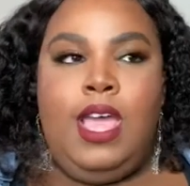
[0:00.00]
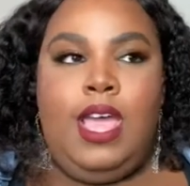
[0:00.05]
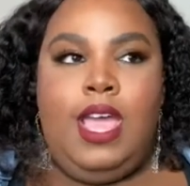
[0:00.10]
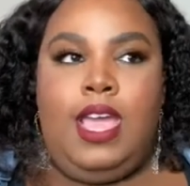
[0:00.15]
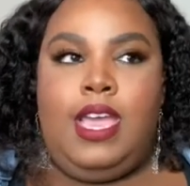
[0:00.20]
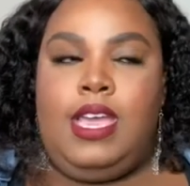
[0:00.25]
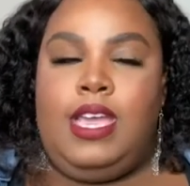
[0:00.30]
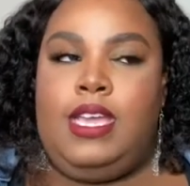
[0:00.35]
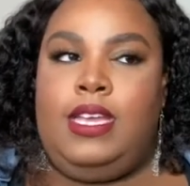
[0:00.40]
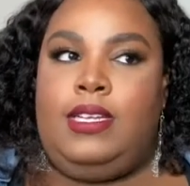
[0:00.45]

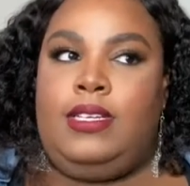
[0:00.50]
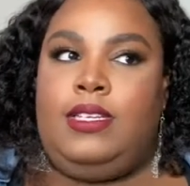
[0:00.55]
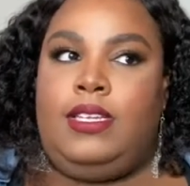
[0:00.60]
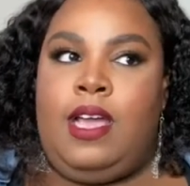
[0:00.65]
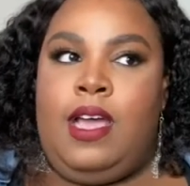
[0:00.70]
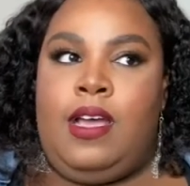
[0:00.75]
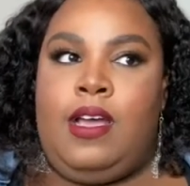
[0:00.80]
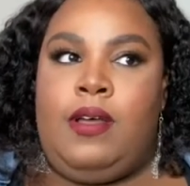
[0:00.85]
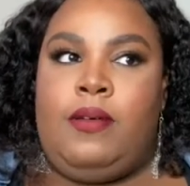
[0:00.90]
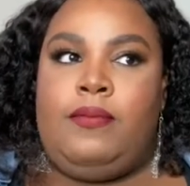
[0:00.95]
And
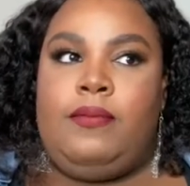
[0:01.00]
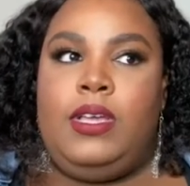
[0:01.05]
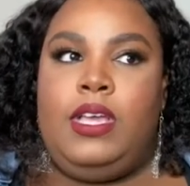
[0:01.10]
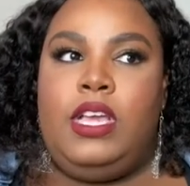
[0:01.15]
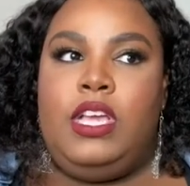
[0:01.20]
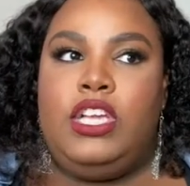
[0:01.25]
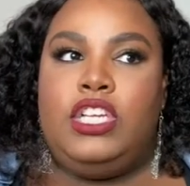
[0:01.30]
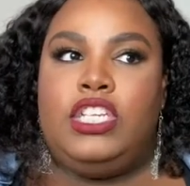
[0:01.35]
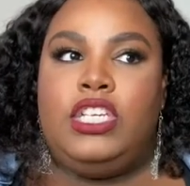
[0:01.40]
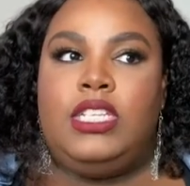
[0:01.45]
um,
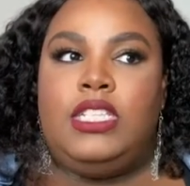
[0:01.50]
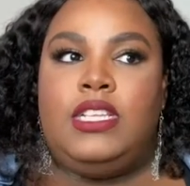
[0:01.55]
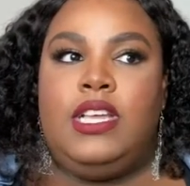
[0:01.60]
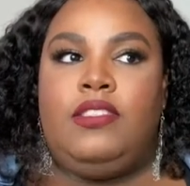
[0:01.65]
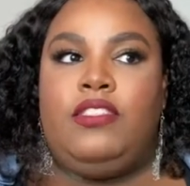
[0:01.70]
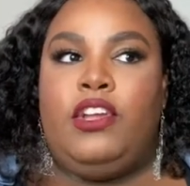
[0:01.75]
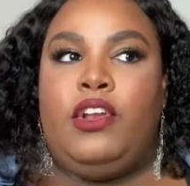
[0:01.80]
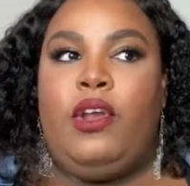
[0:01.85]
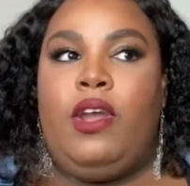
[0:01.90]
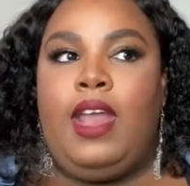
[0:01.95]
she said
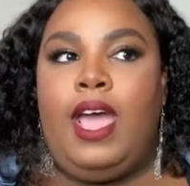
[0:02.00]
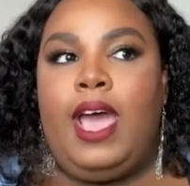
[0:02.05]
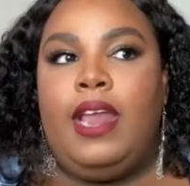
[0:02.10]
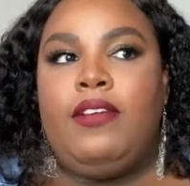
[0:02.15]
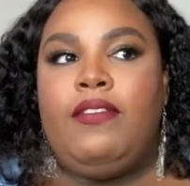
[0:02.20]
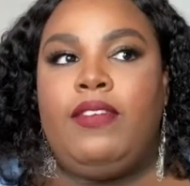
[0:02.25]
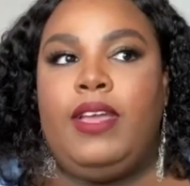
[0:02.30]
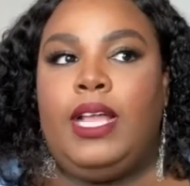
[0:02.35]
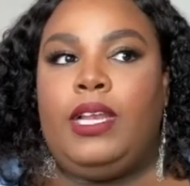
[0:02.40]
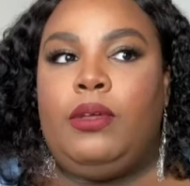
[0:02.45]
they're not
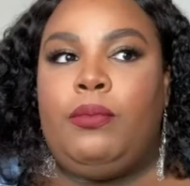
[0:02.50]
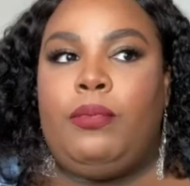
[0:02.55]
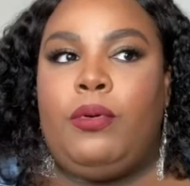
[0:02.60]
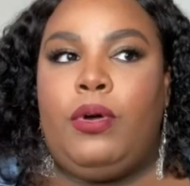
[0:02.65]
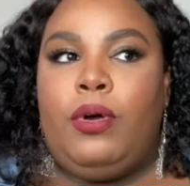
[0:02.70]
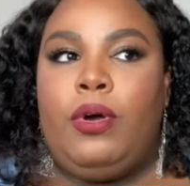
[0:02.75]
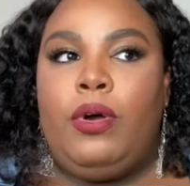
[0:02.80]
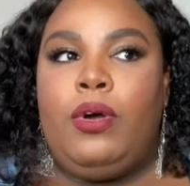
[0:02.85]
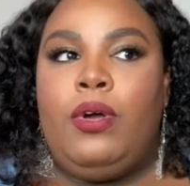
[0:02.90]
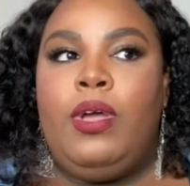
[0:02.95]

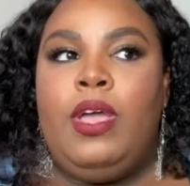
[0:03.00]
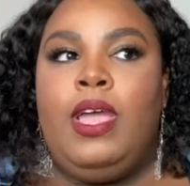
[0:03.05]
available,